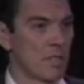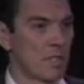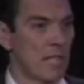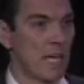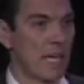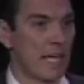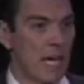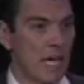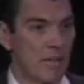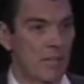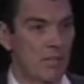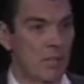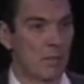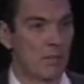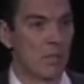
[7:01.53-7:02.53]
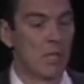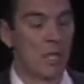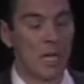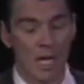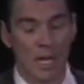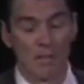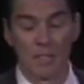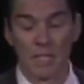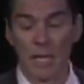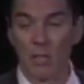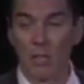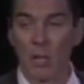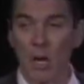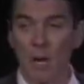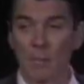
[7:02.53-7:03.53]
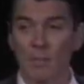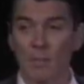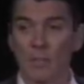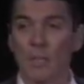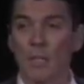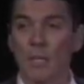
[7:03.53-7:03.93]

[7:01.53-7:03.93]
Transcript: getting out of his helicopter.